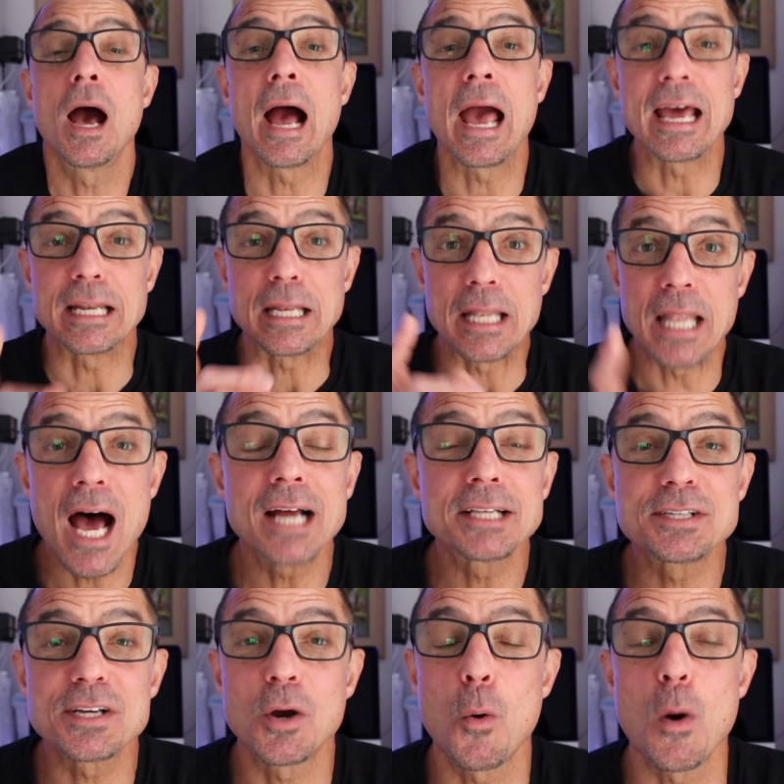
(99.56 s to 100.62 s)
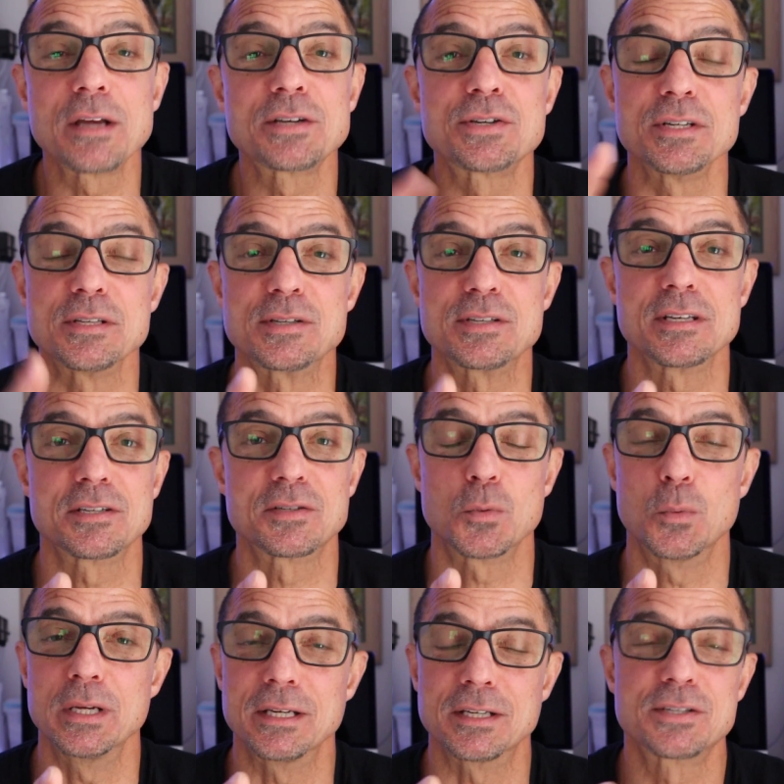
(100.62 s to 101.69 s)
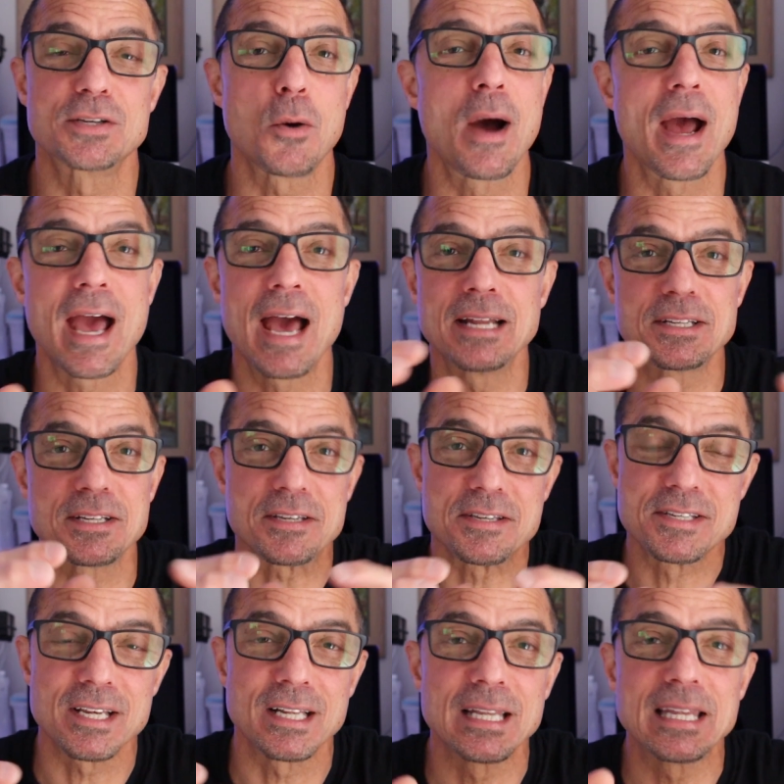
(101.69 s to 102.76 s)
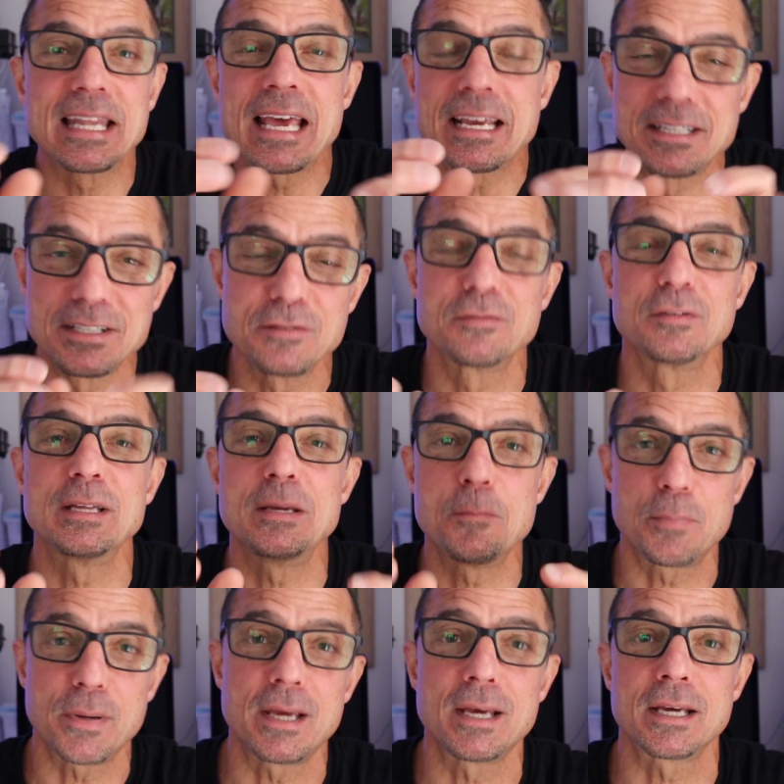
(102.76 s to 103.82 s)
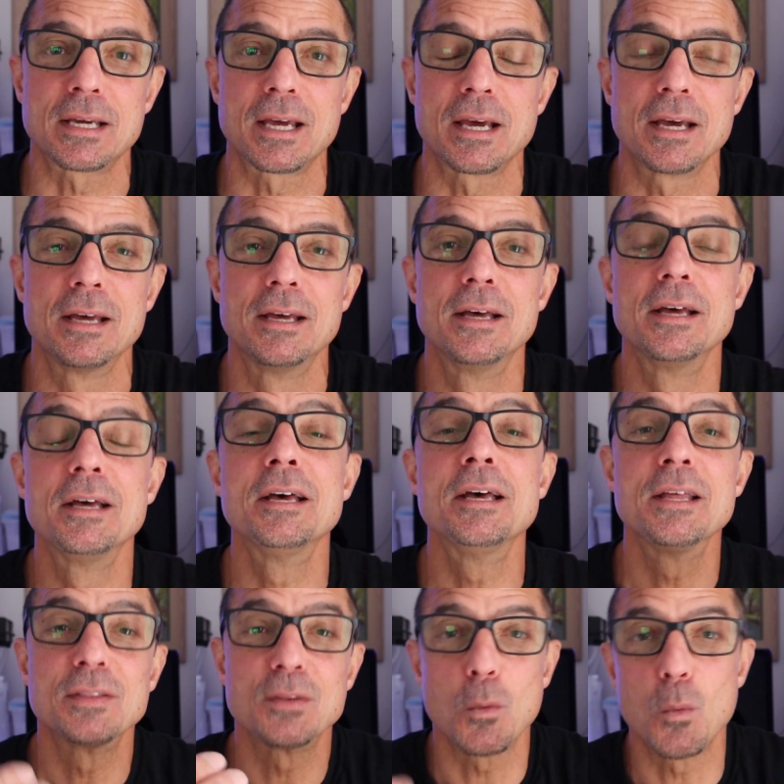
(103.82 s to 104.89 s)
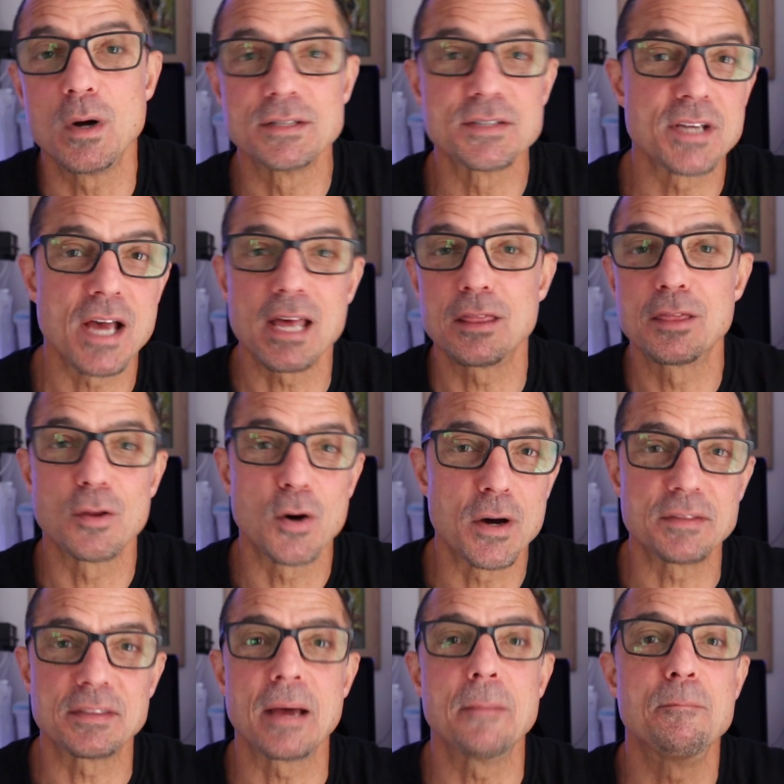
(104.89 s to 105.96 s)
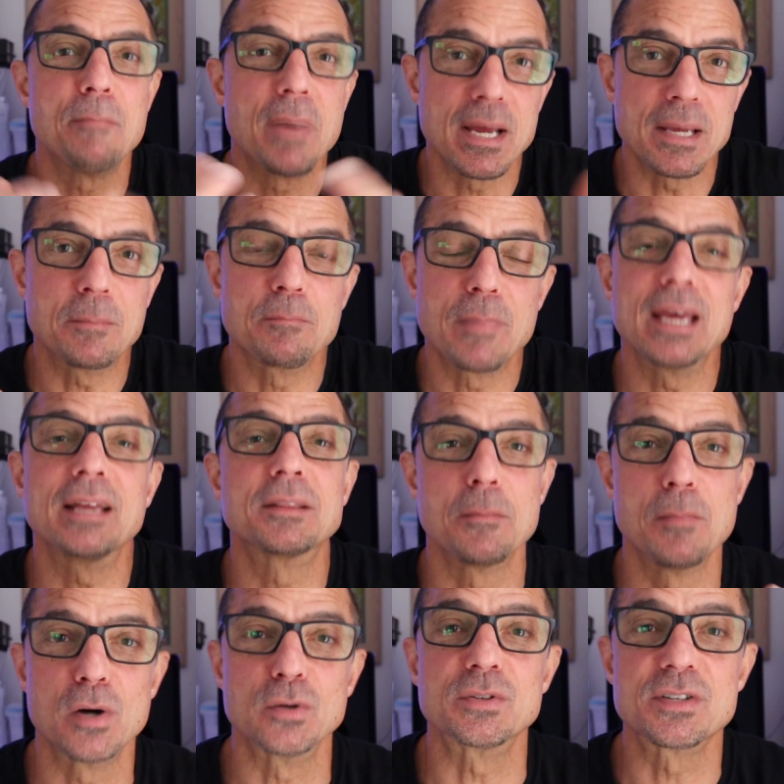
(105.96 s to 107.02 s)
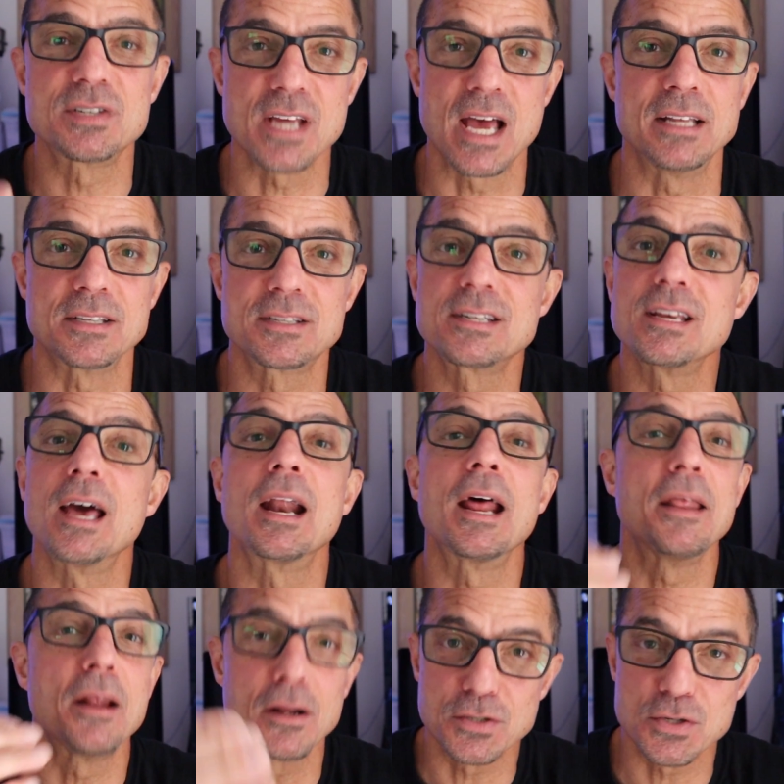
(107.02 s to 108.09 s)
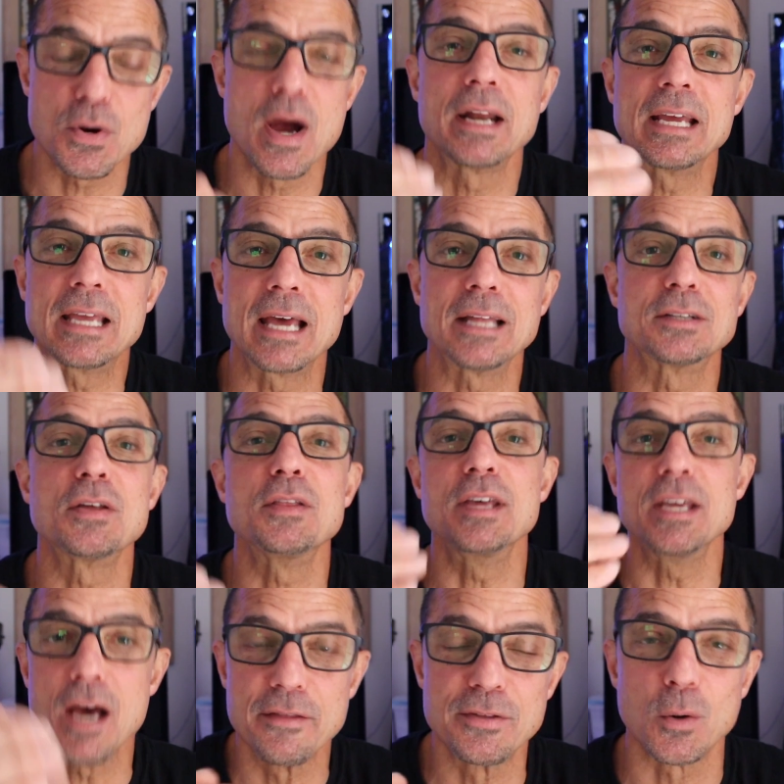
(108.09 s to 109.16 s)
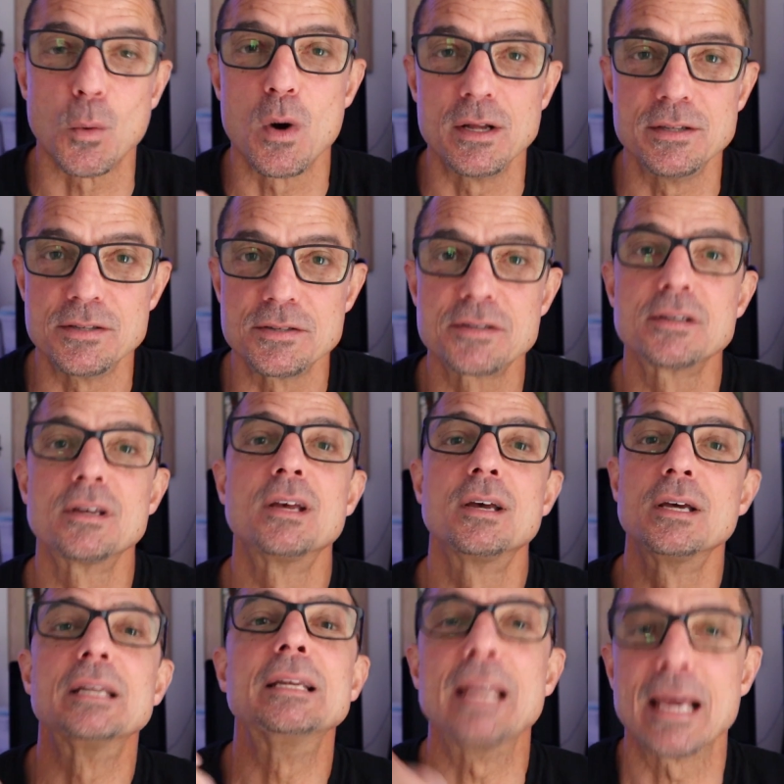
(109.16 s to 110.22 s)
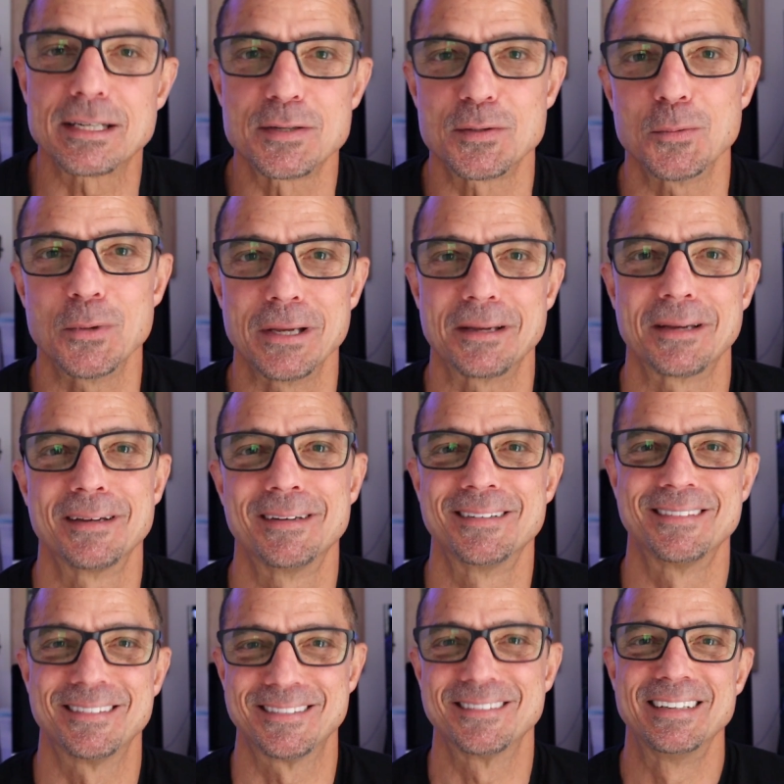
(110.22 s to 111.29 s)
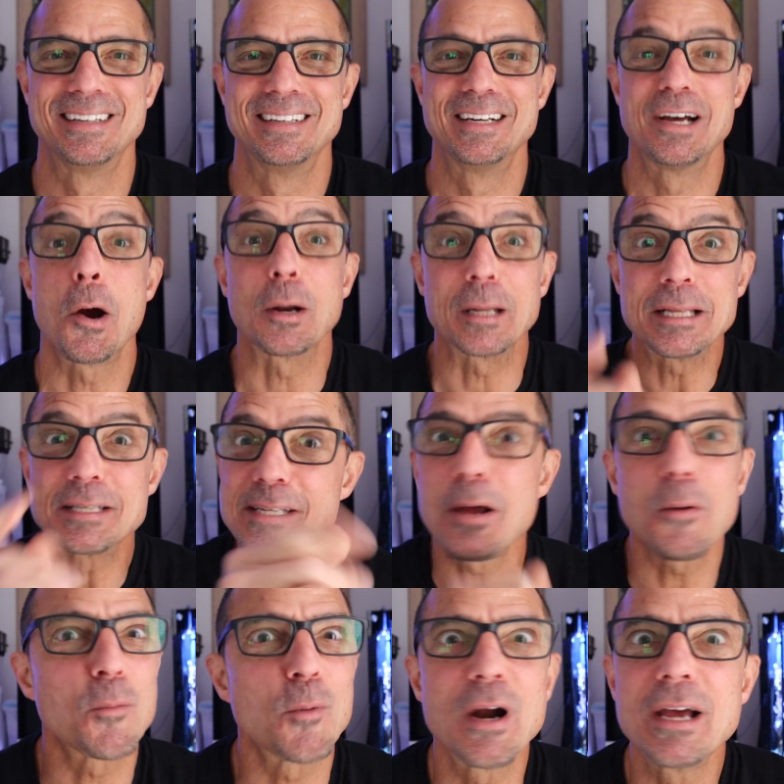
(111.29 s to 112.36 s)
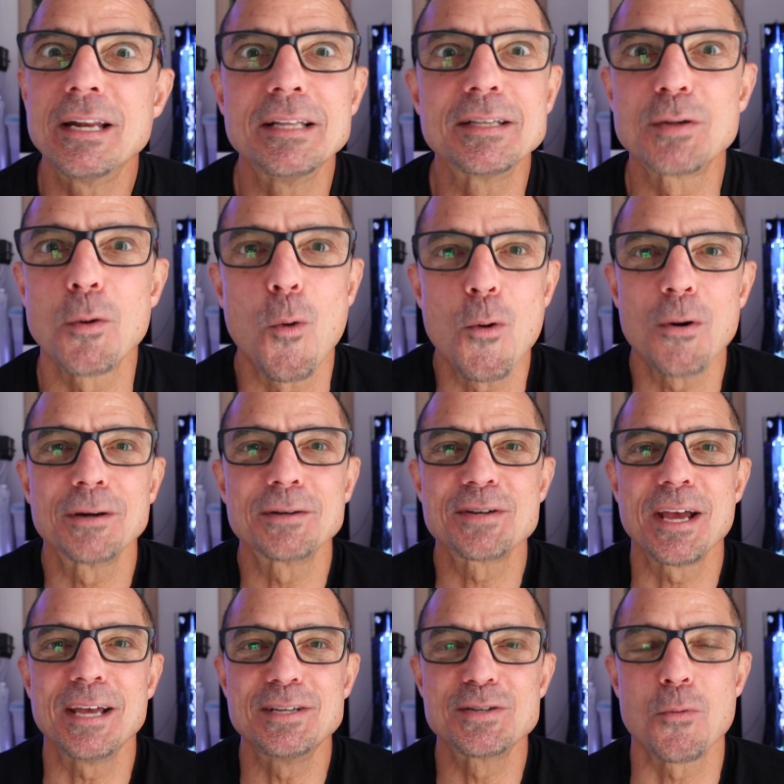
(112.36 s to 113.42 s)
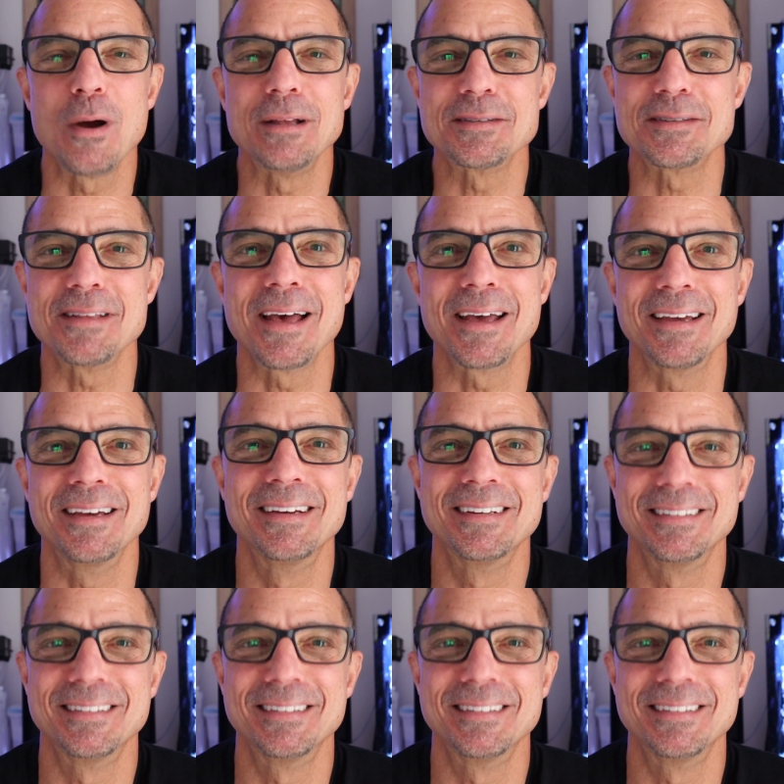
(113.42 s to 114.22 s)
I had lots of questions this week, so I had to selectively pick the ones I thought that might make the most sense, and then I'll try to get to the other ones next week. All right, let's get right into Water Change Wednesday.